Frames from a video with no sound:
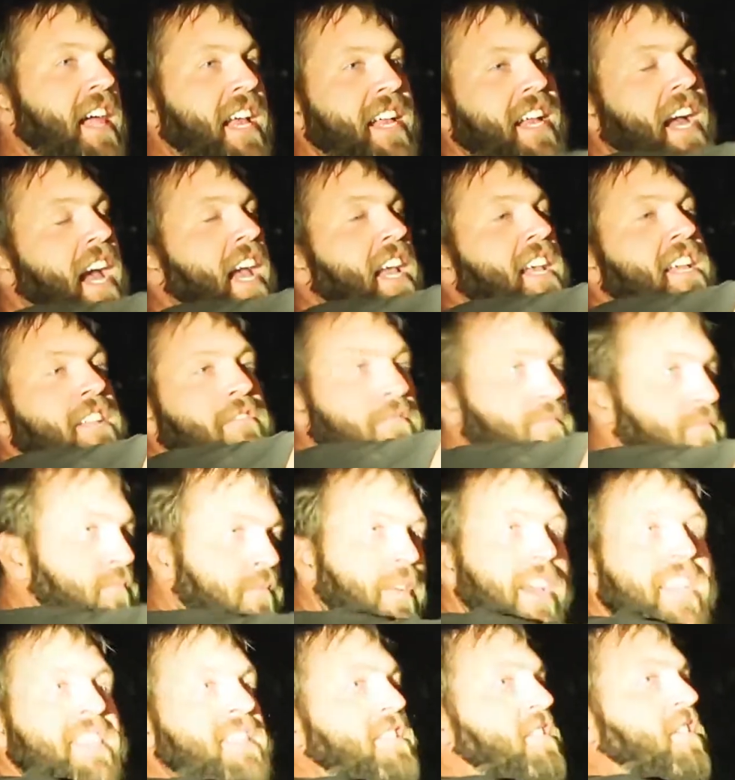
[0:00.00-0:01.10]
like I can
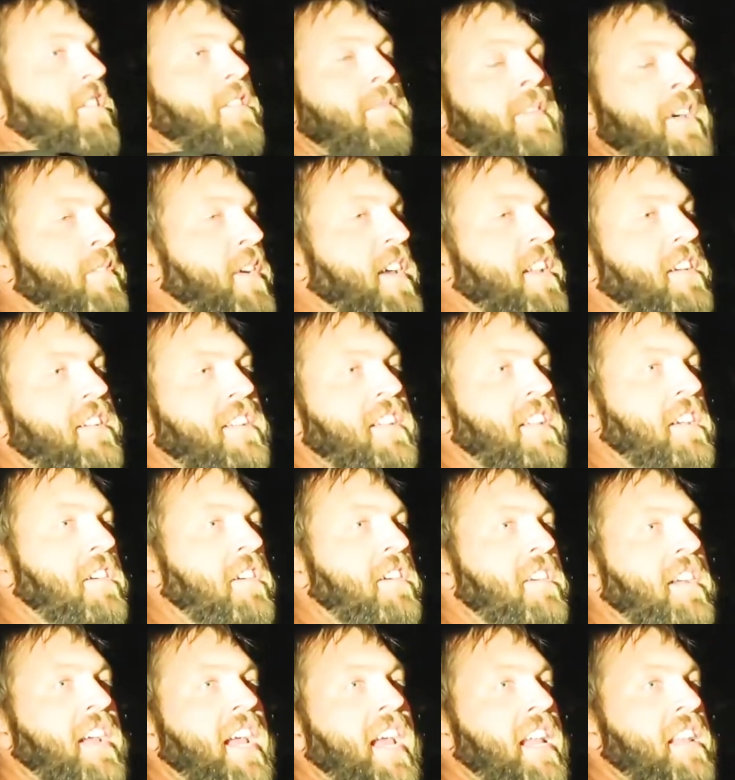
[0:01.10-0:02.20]
rest all my weight on
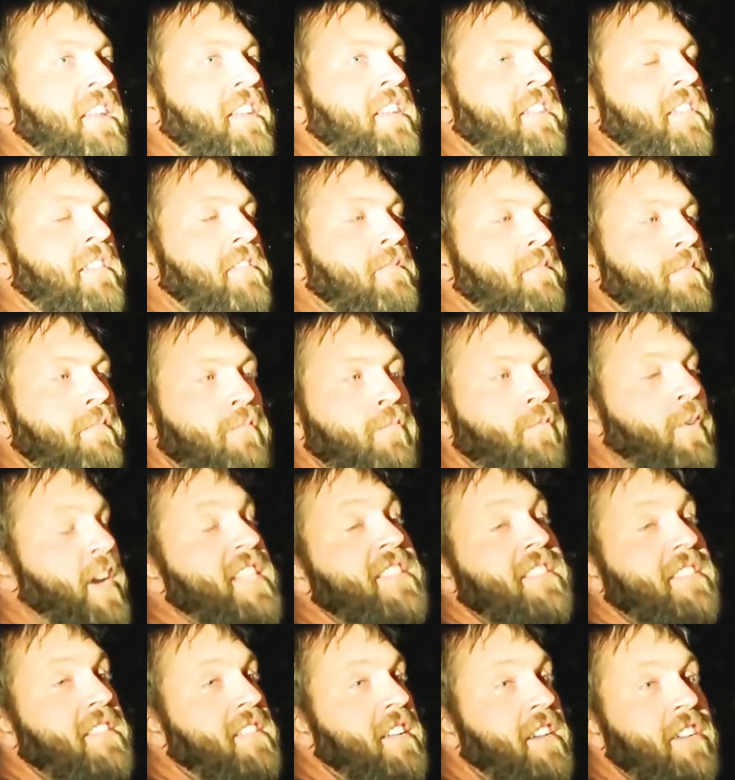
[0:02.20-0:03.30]
here and
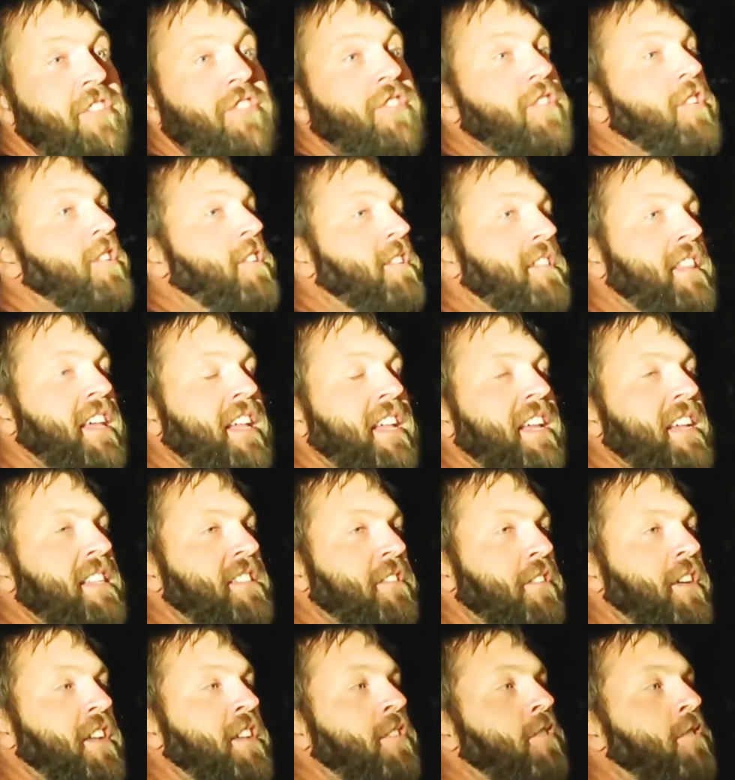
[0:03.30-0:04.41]
rest assured that
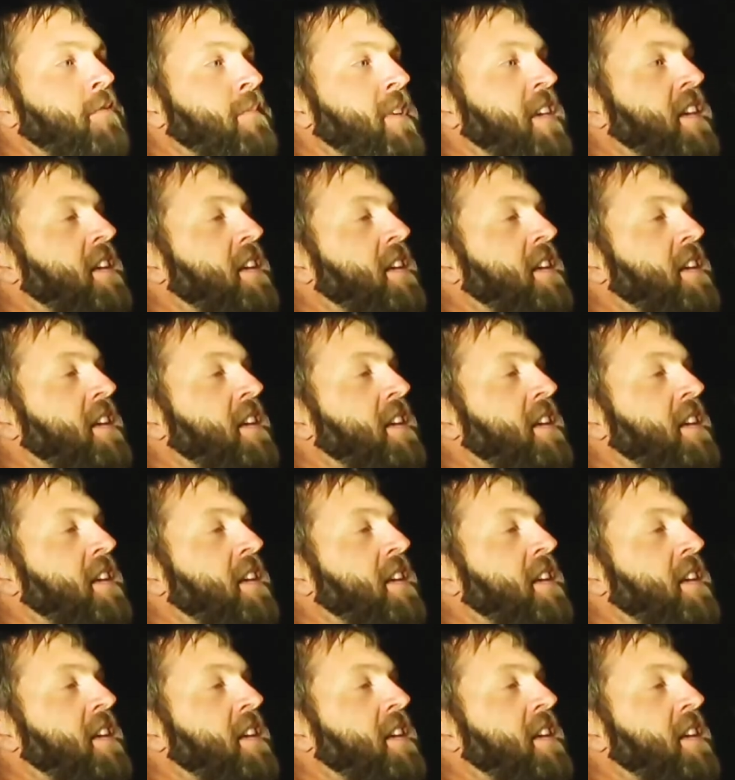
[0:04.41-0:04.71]
it's going to hold.